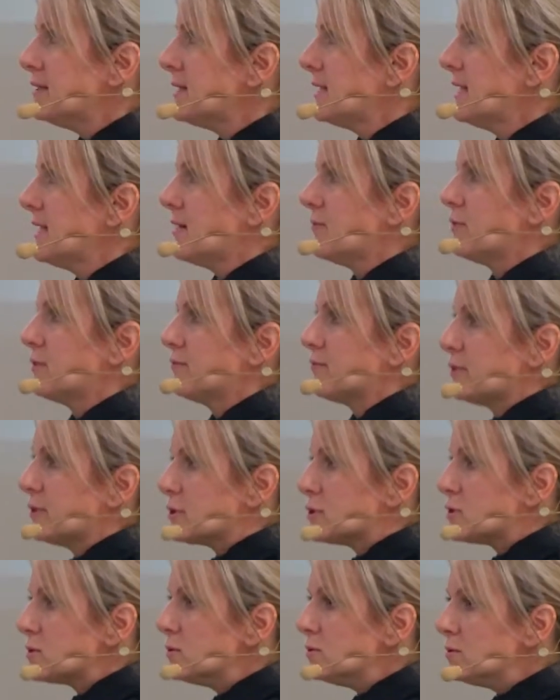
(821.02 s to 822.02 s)
They can have one for your
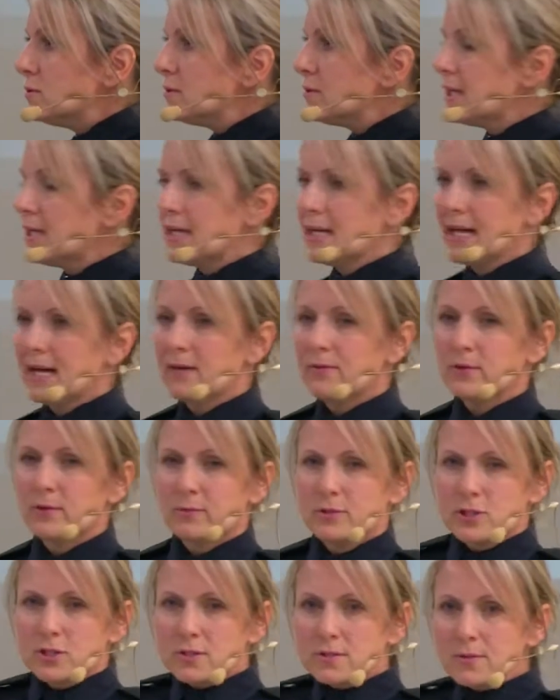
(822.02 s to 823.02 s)
school. They can have one
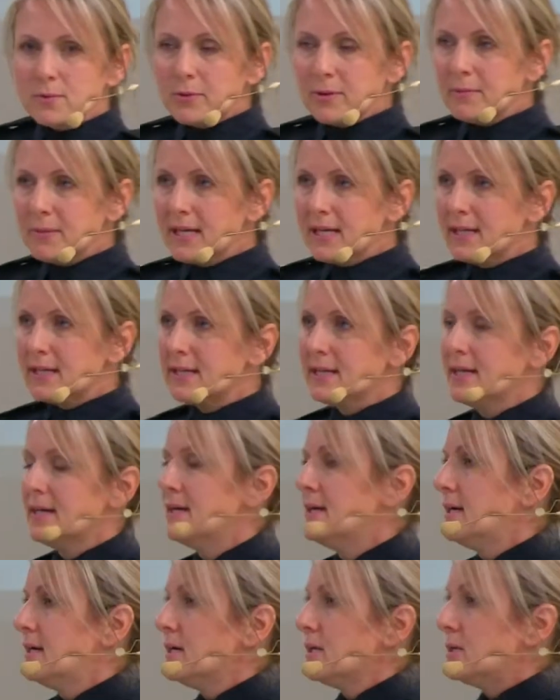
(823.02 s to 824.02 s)
with Superman,
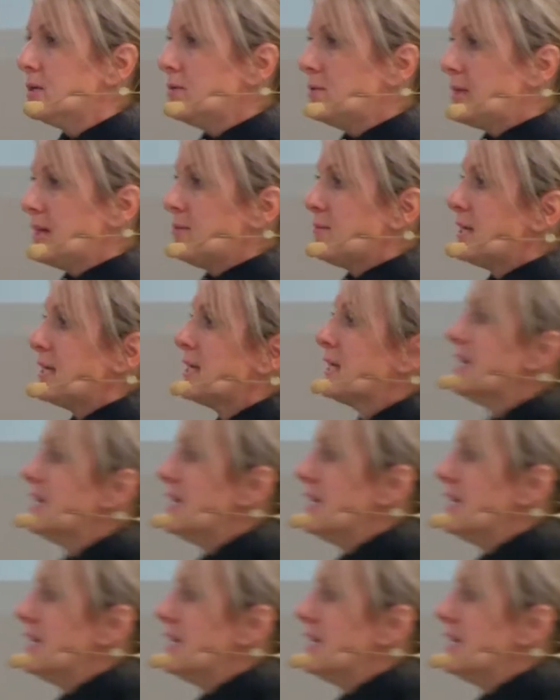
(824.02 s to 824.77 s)
you name it.